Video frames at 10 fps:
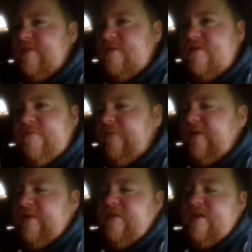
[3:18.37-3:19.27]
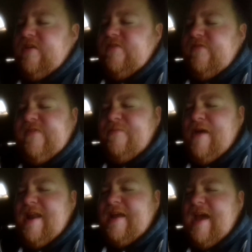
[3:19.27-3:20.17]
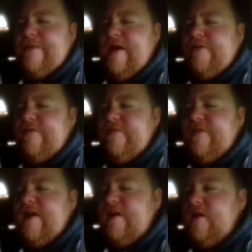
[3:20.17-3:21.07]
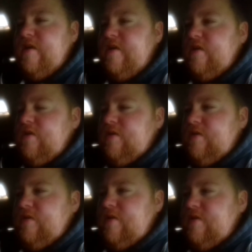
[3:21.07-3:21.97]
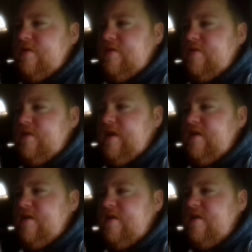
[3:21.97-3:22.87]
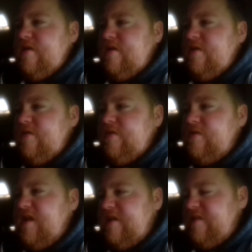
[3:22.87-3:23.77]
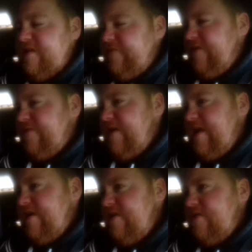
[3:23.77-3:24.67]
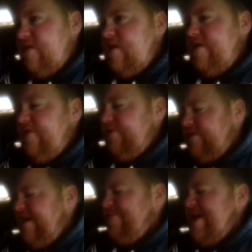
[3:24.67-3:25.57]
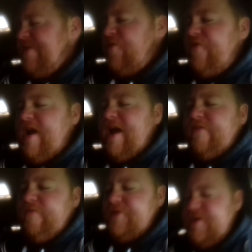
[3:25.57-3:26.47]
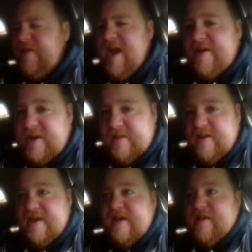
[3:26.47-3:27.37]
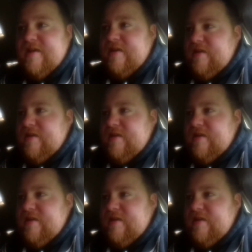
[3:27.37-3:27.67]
Finn Finn Balor came out with like the, the with like there was like people around wearing his uh,